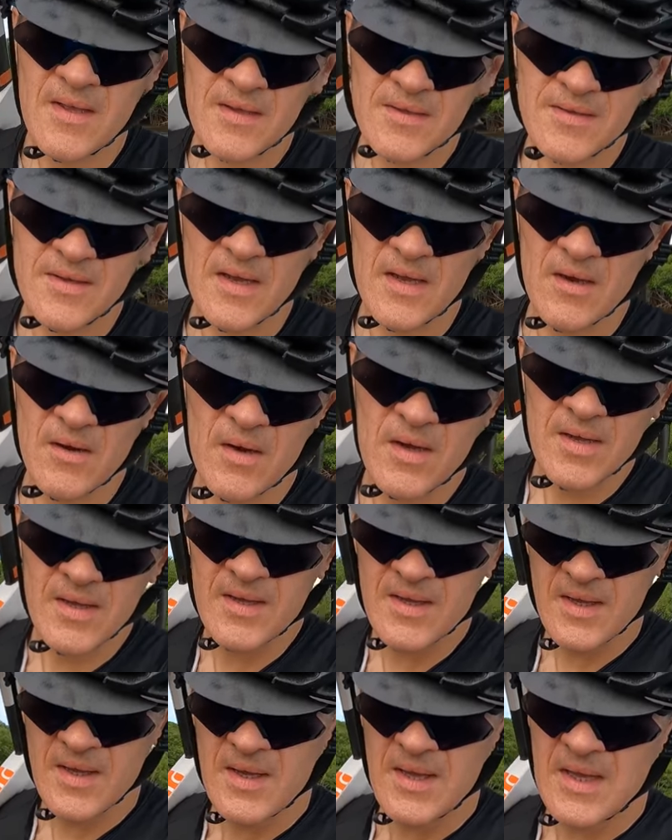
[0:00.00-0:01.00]
So,
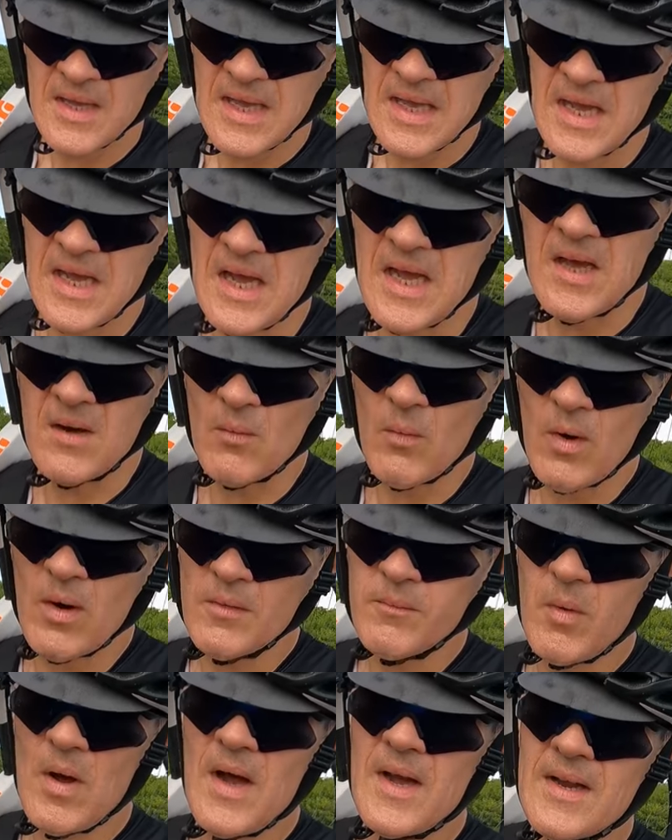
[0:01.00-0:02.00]
and
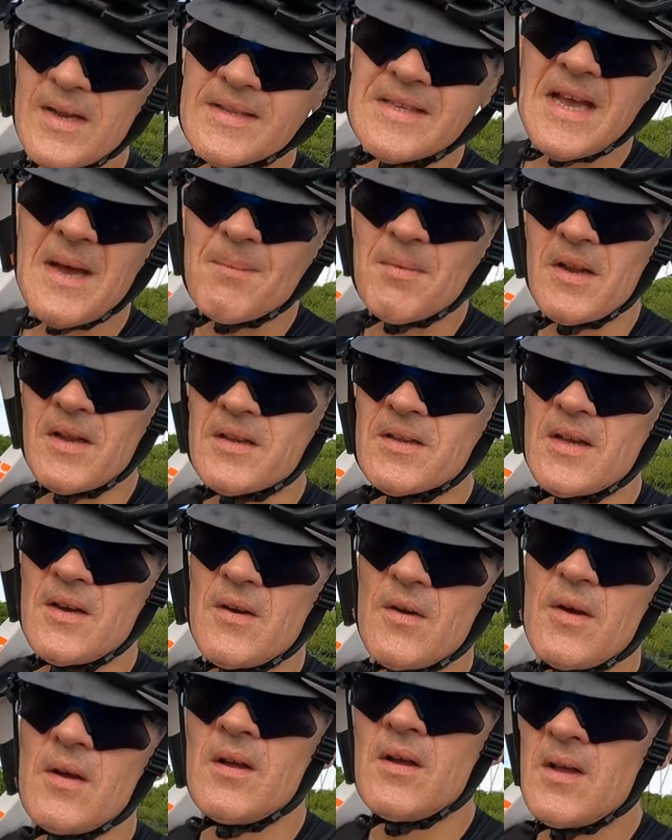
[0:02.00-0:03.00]
worldwide it's happening
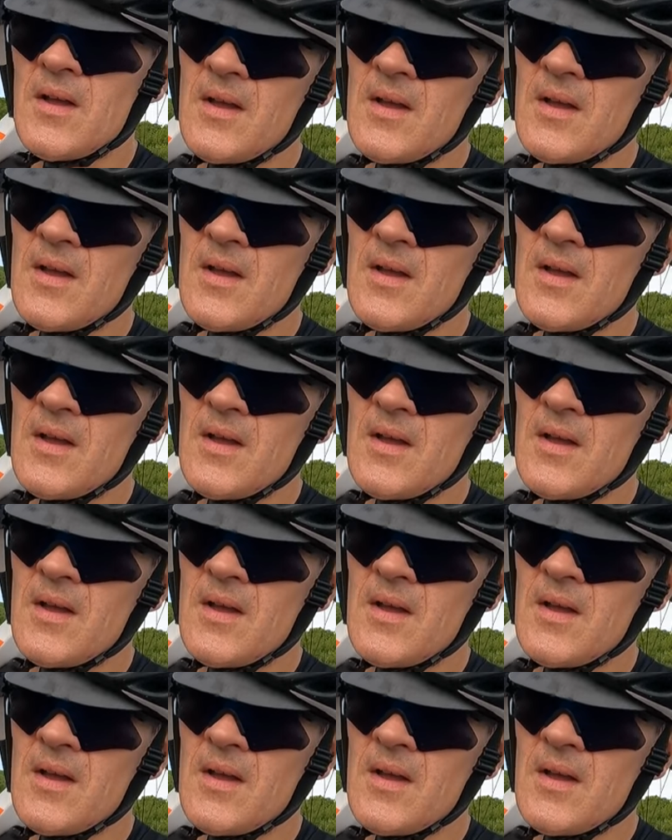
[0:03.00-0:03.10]
too.